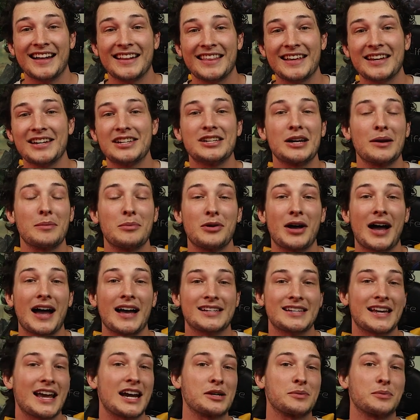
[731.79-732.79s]
These
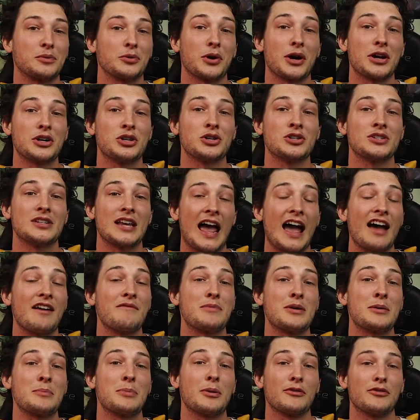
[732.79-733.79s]
subclass explorations
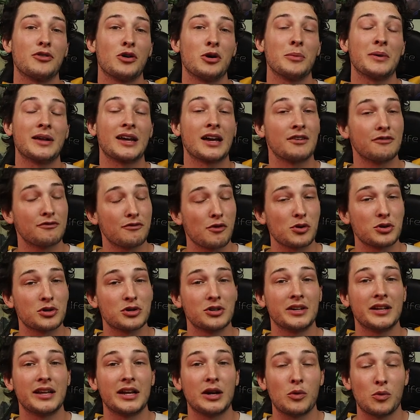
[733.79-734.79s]
have been performing
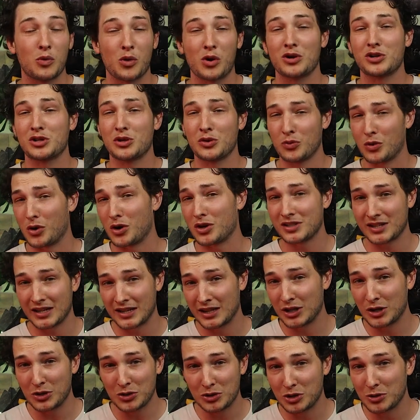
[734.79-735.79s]
unfortunately worse and worse
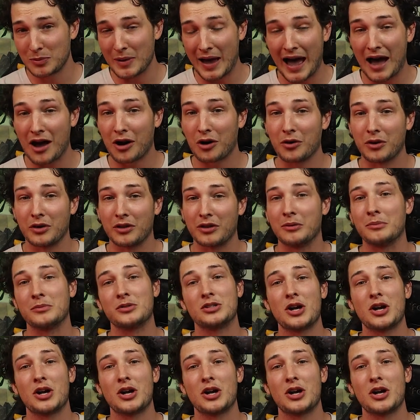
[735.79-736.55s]
in the YouTube algorithm,